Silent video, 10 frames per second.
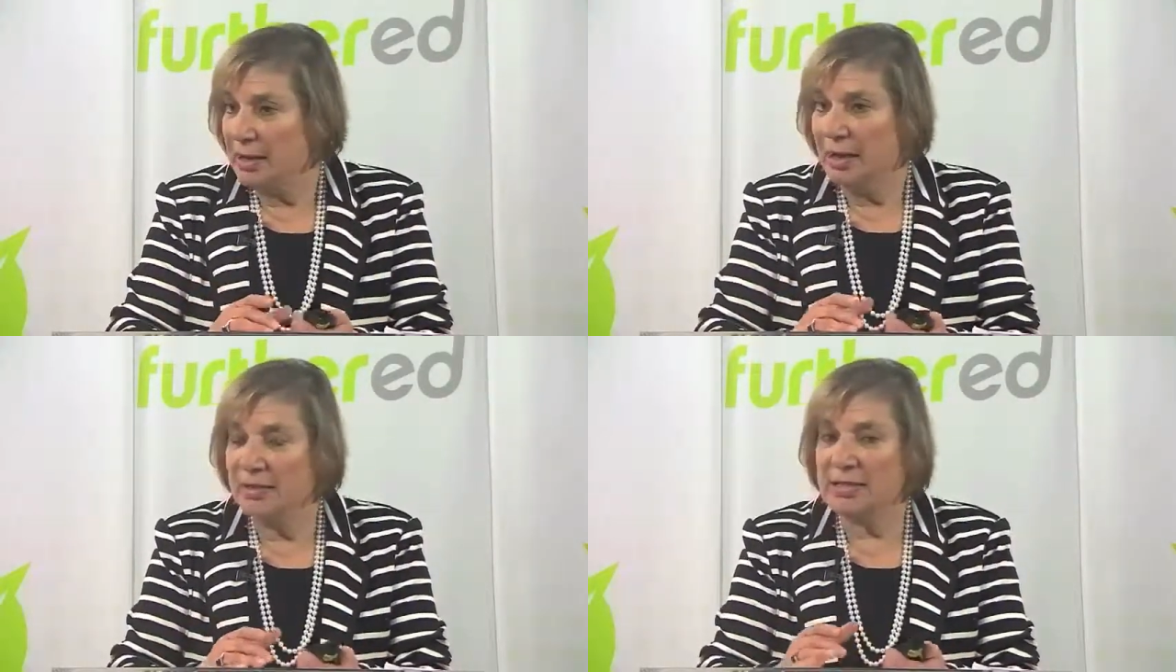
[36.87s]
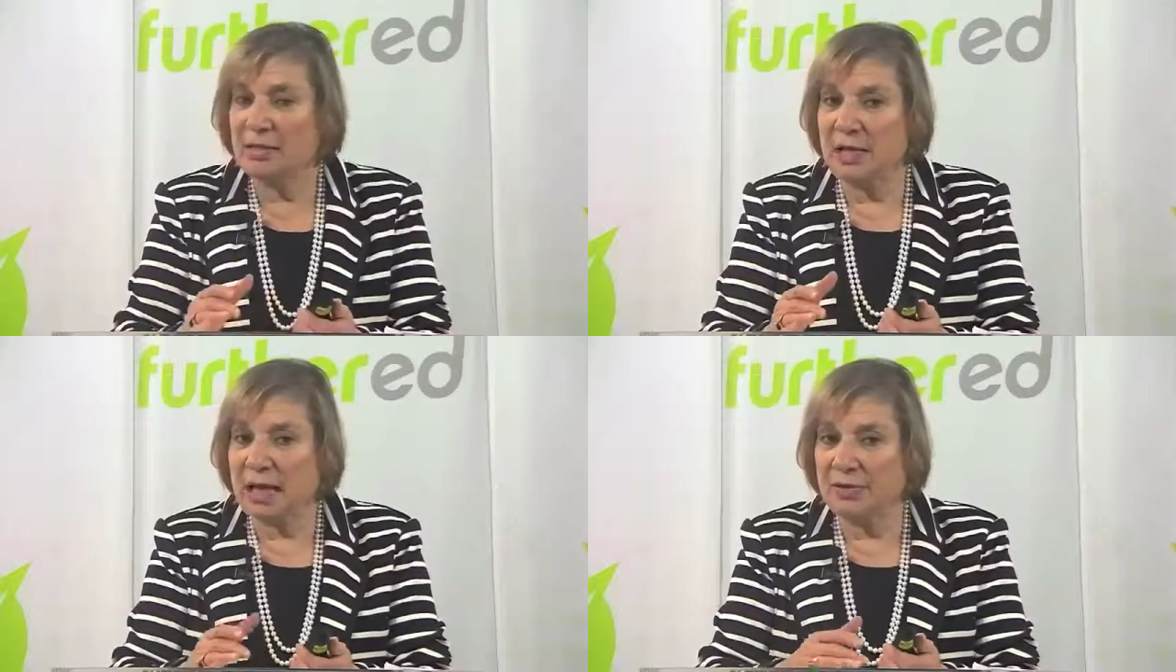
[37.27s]
And there's a
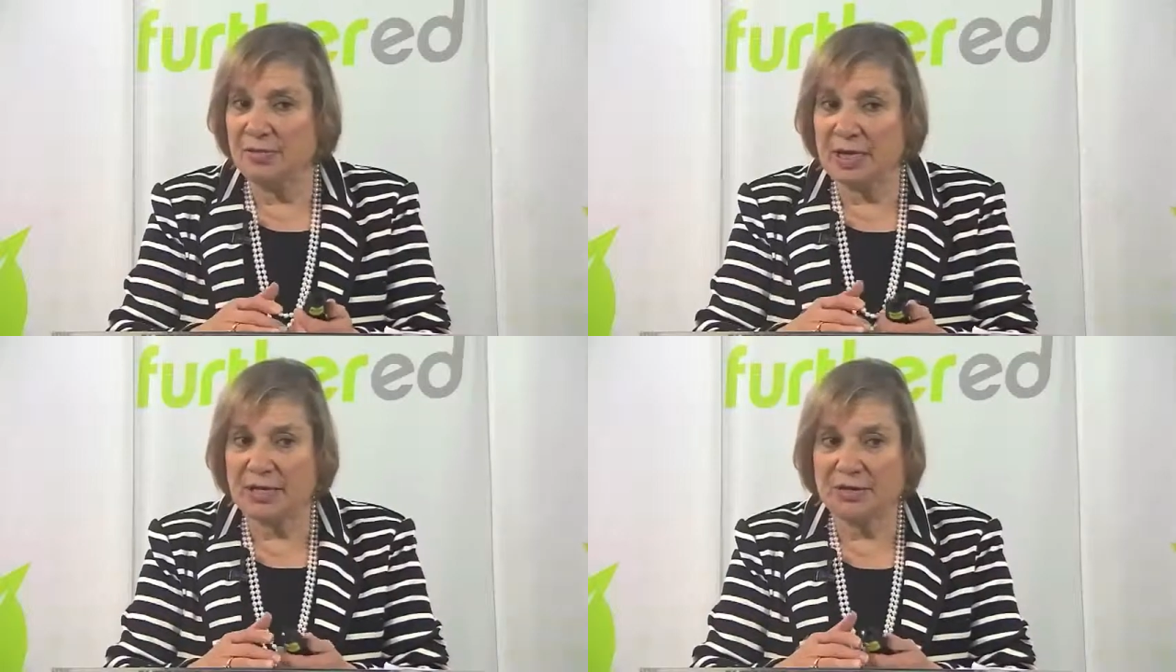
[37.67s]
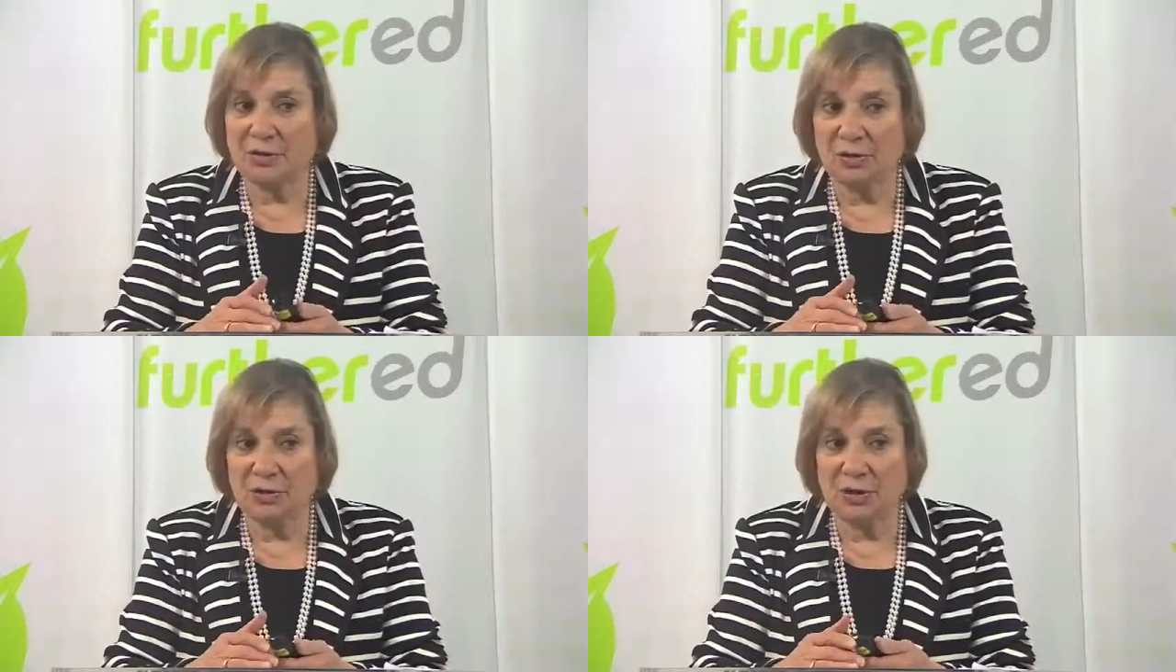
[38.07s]
lot of things
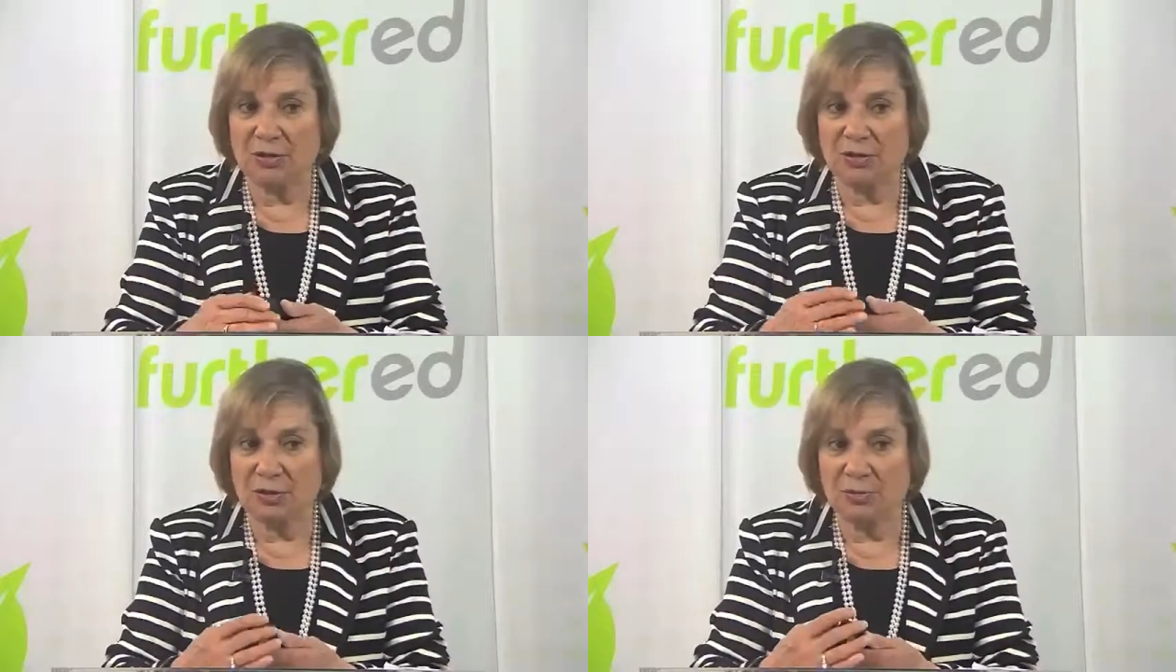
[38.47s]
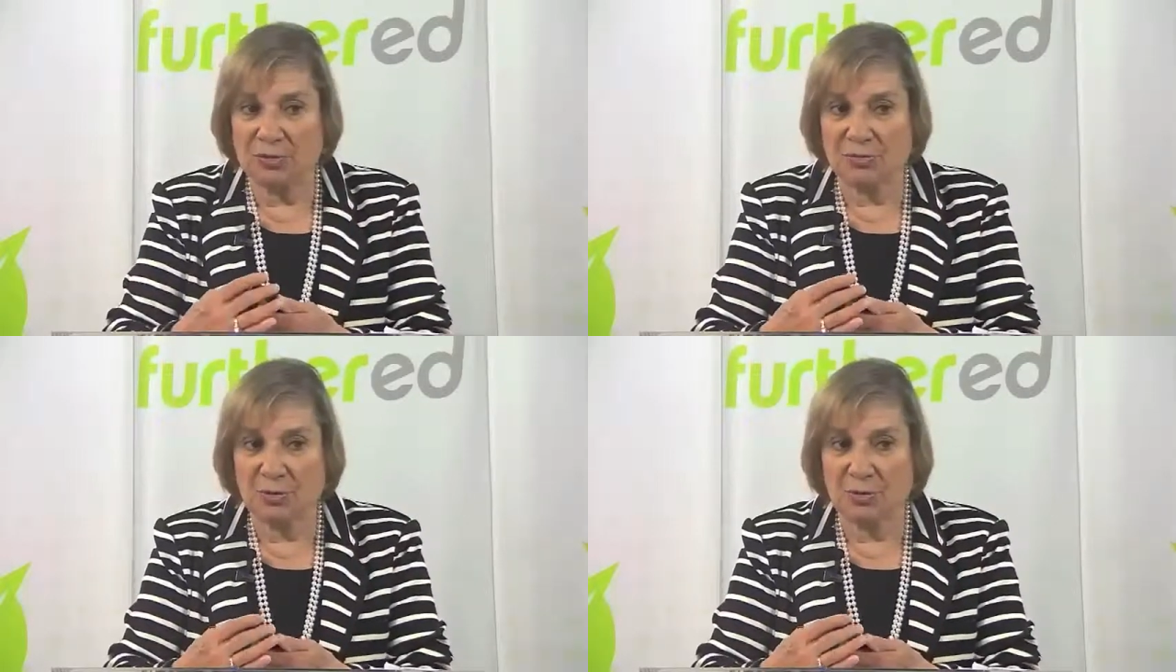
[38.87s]
going on in terms of